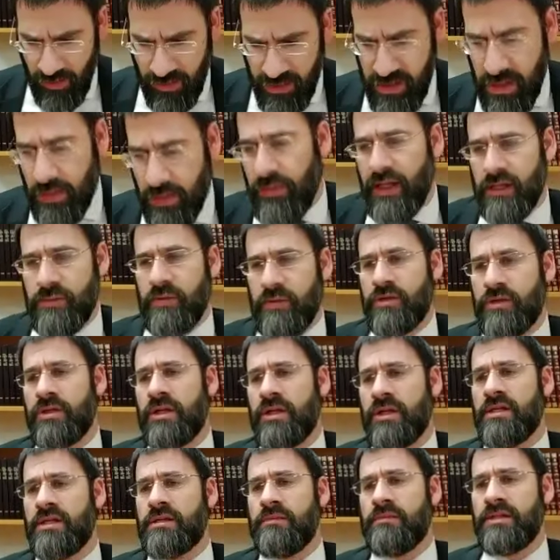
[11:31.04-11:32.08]
simple explanation
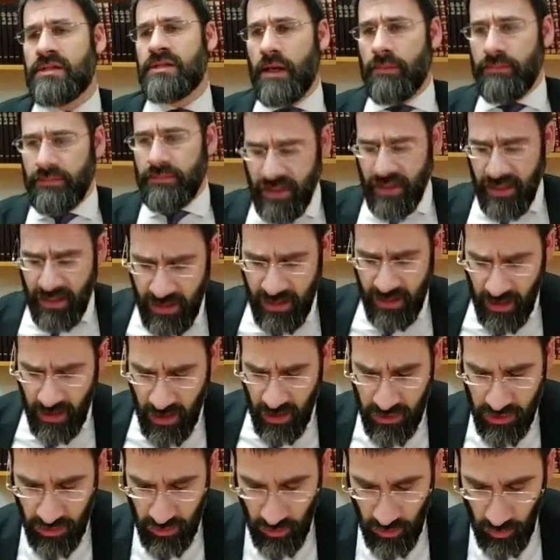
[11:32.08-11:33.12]
is it means come near
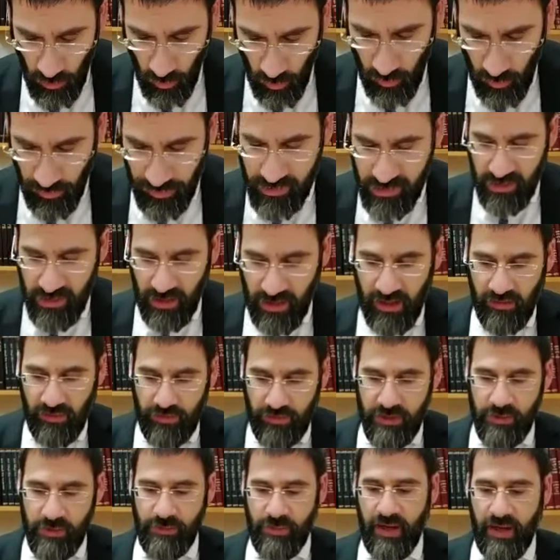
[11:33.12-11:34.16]
to the northern side of the
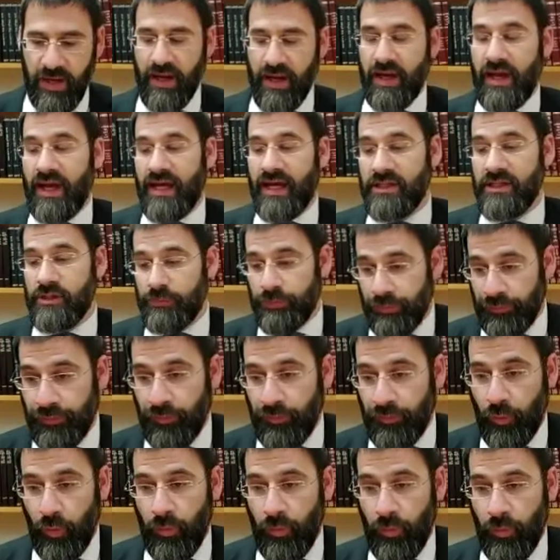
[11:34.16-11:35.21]
Mizbeach and
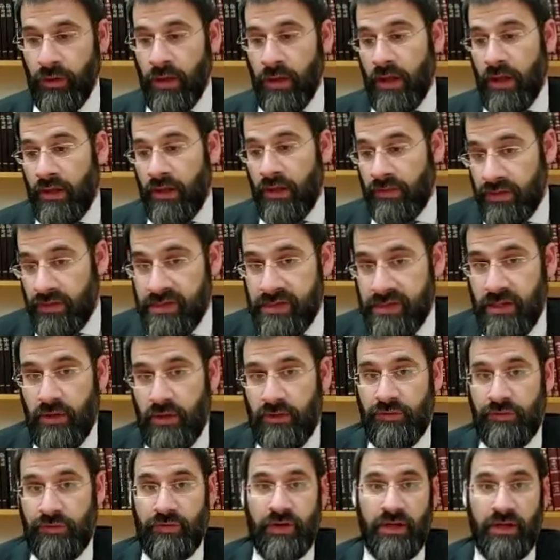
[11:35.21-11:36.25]
perform the sin
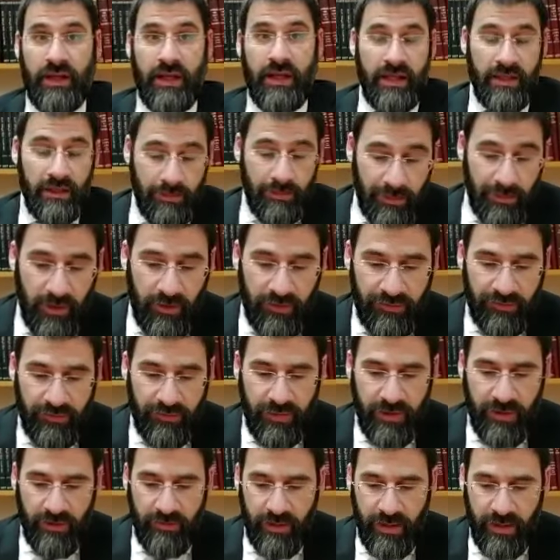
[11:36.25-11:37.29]
offering and the burnt
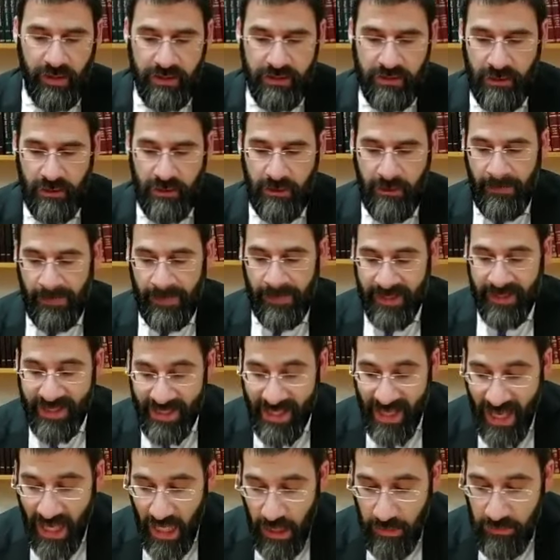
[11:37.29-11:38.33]
offering, right?
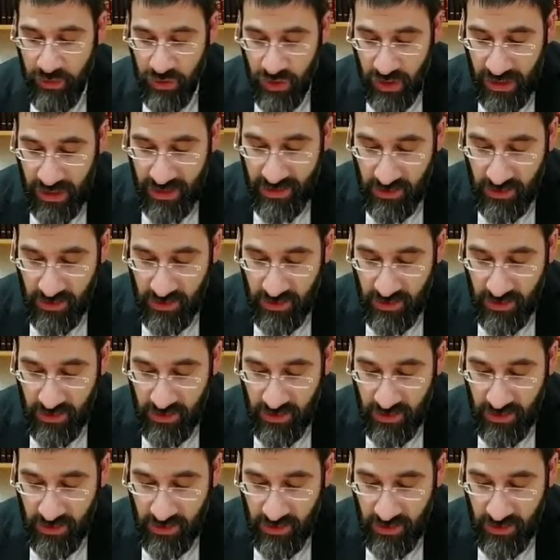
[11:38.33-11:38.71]
Because